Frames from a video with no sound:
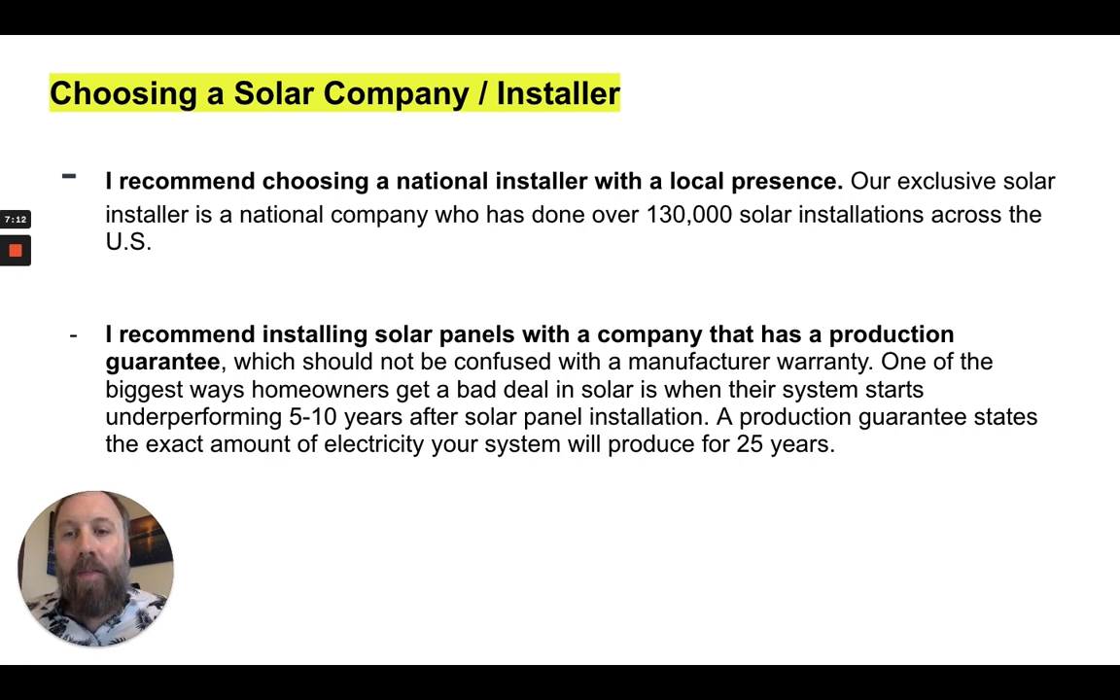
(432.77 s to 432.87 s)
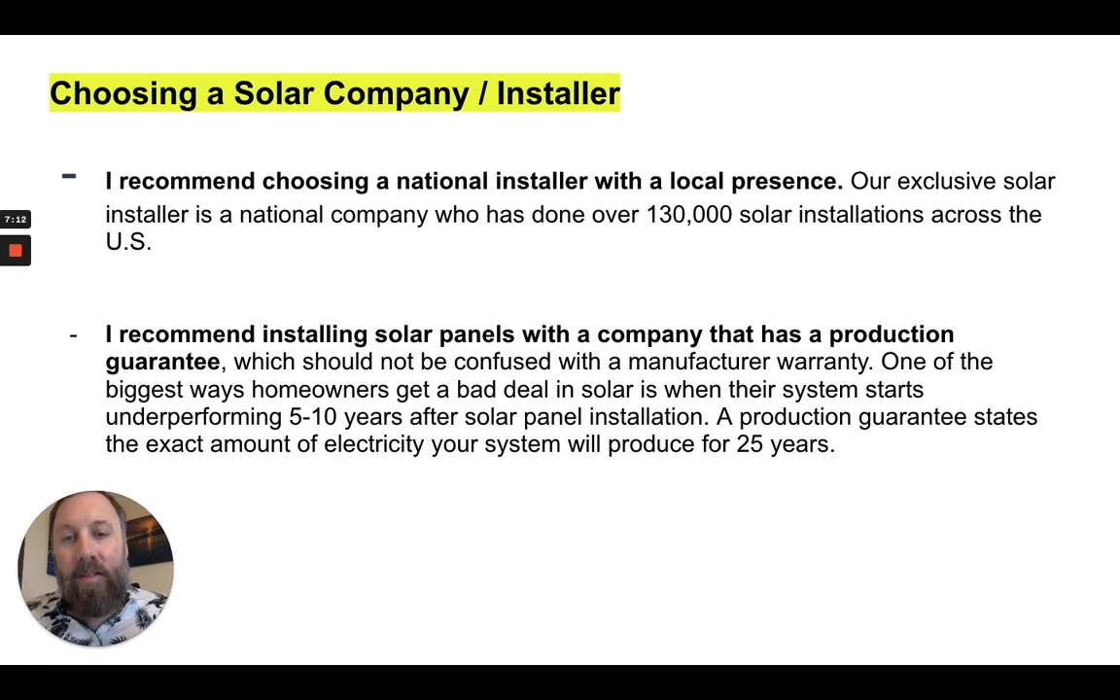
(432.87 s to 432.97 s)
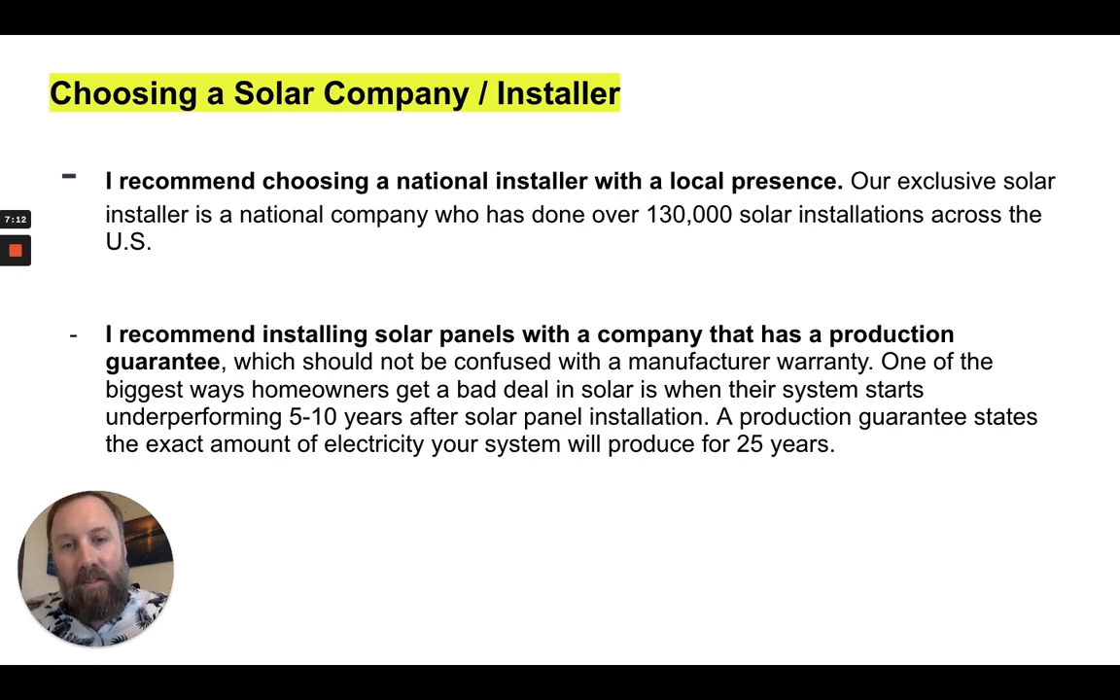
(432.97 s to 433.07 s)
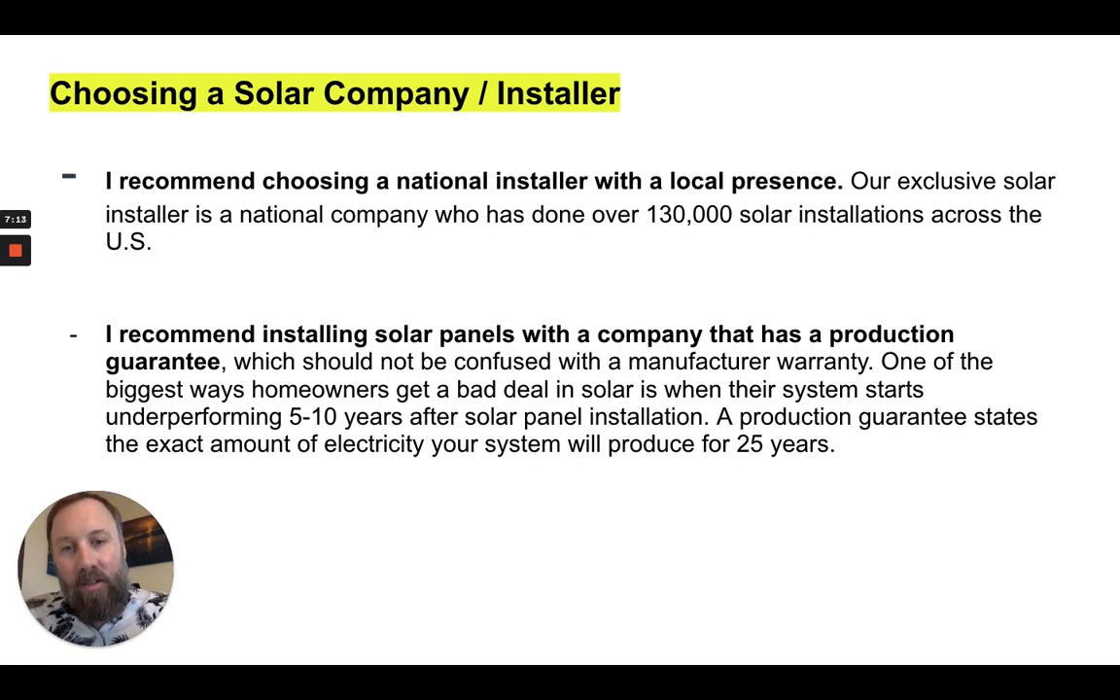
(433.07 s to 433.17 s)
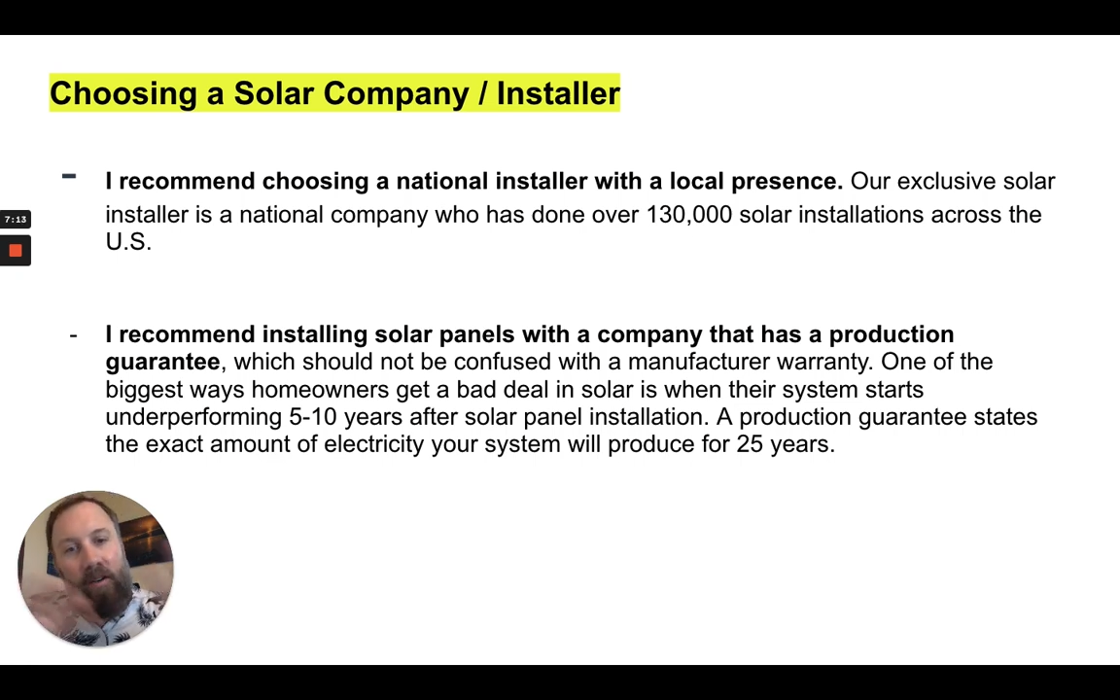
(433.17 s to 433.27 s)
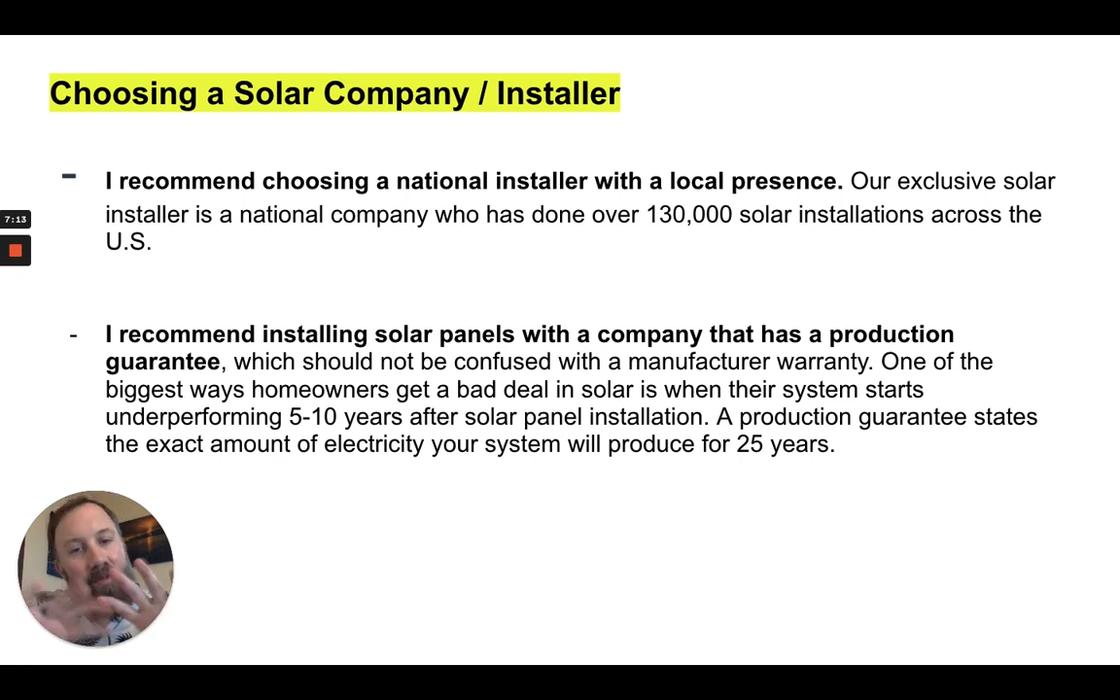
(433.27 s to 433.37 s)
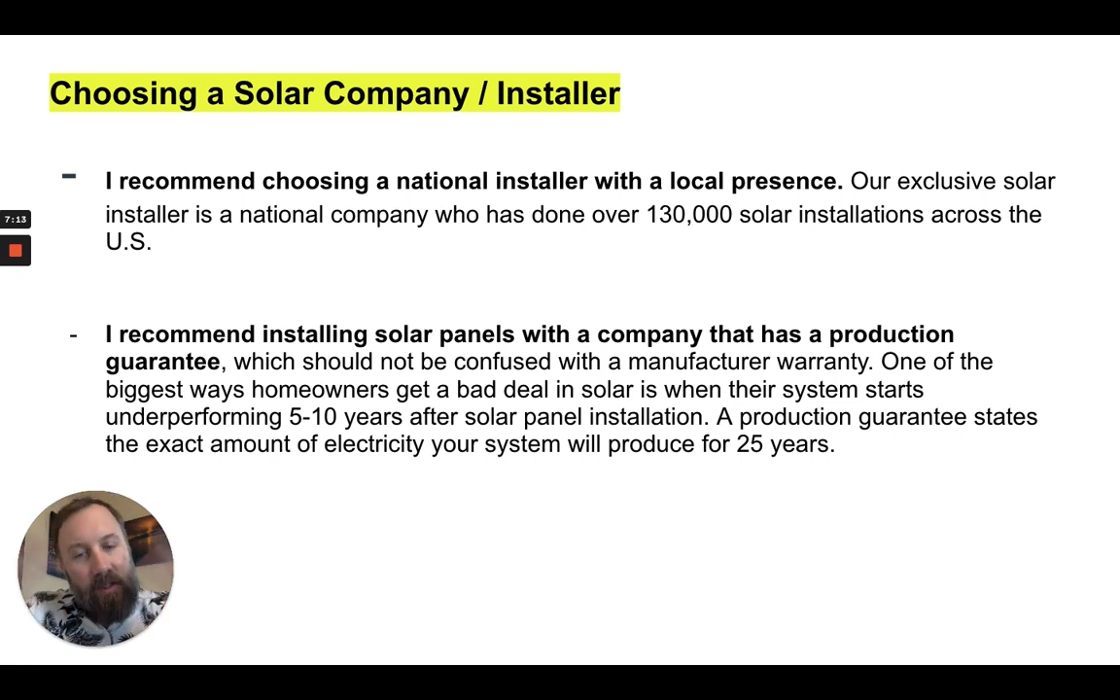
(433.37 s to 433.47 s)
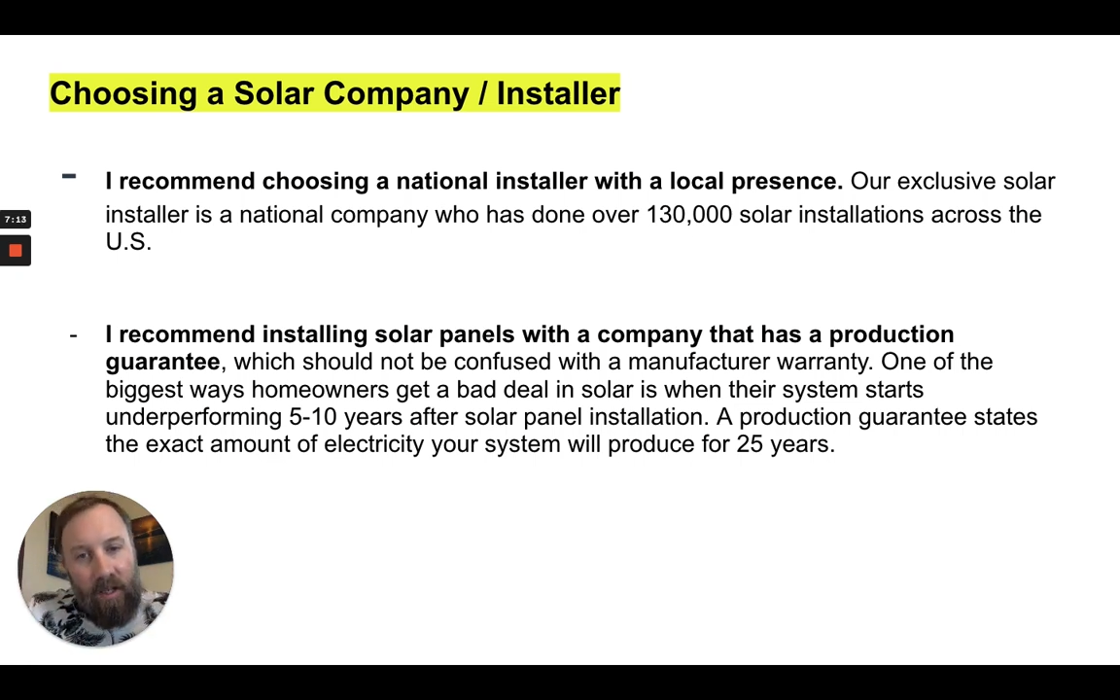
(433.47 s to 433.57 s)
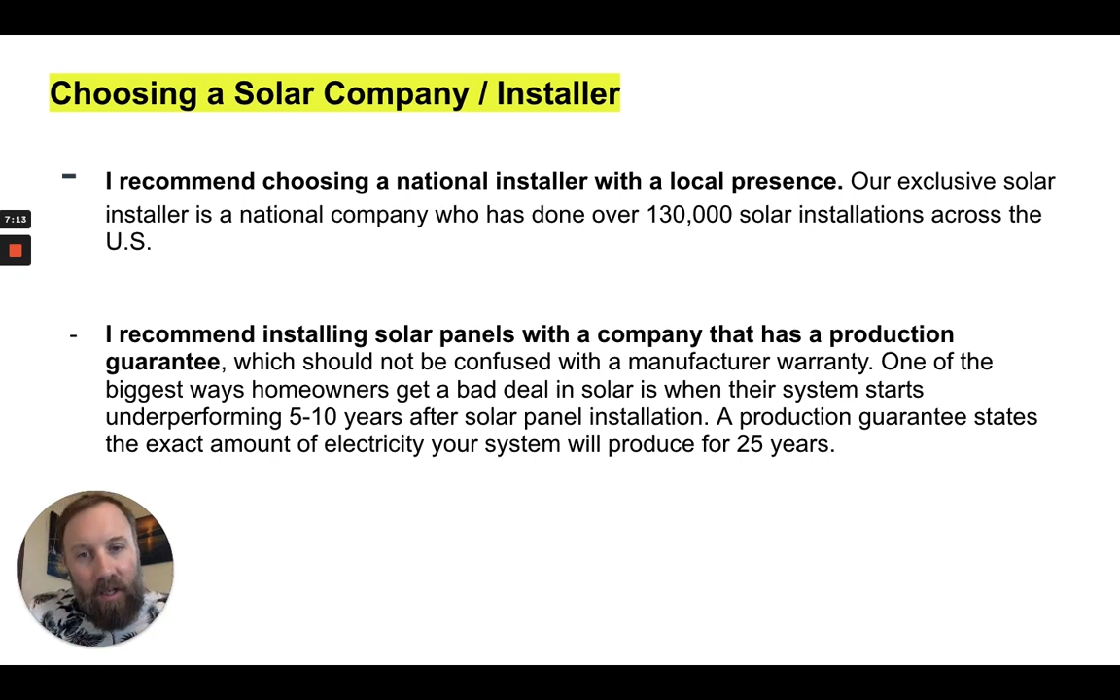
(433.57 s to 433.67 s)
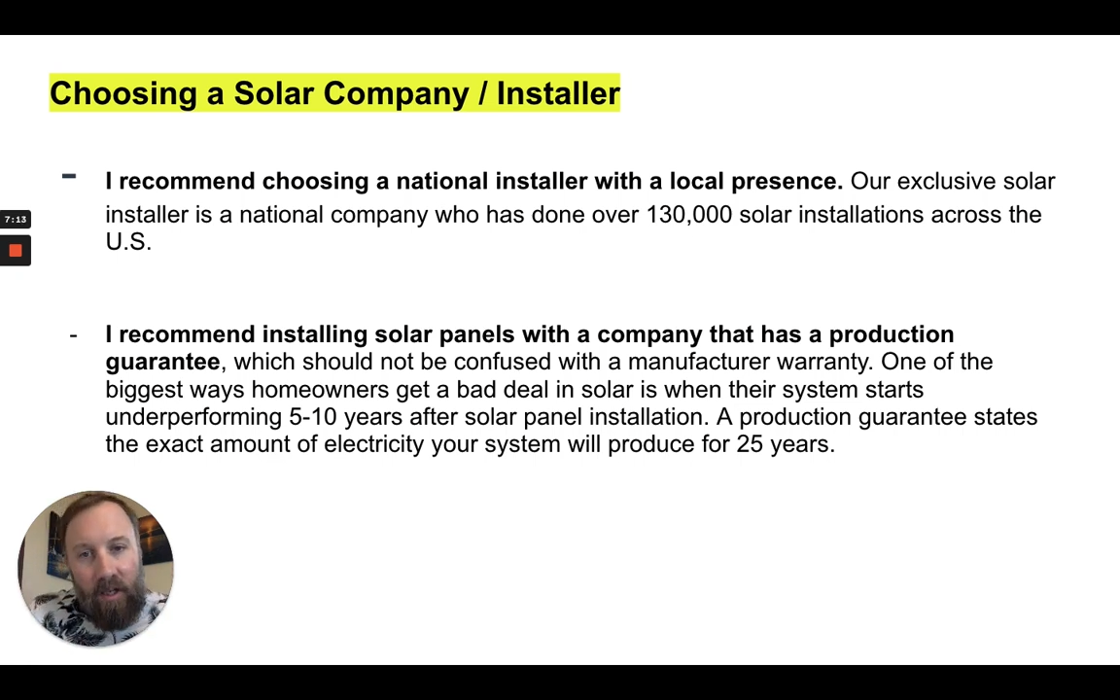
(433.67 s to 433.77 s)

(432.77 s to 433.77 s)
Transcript: That serves,